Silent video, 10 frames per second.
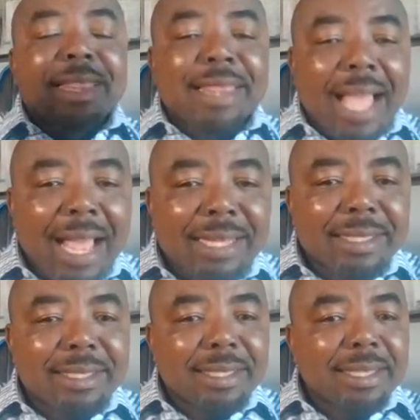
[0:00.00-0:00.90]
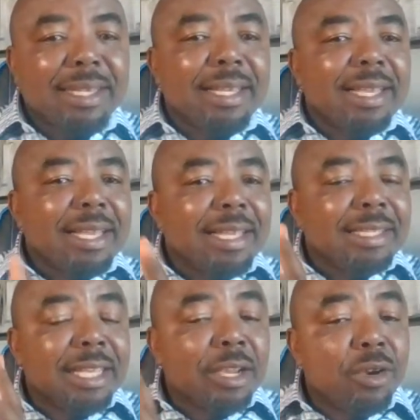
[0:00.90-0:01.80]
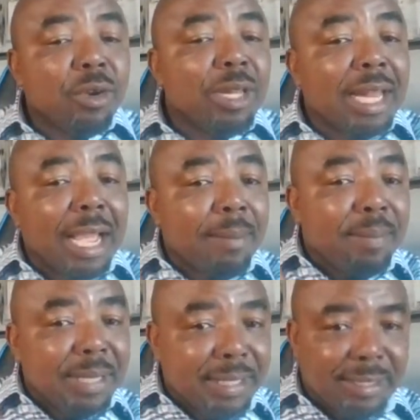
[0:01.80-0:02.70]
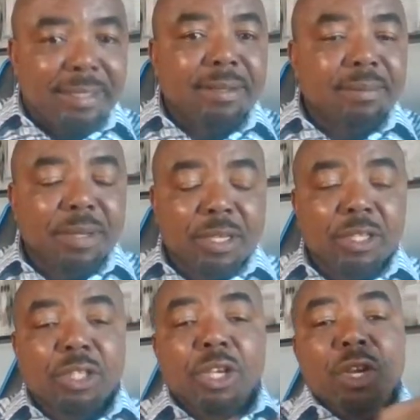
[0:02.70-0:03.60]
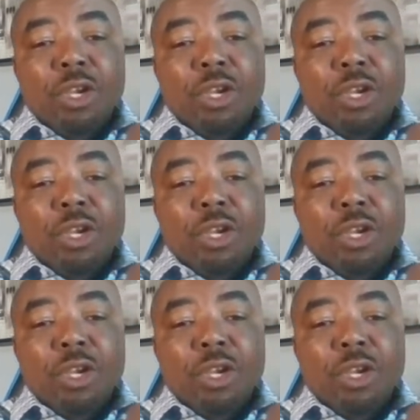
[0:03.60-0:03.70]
that is a good liability because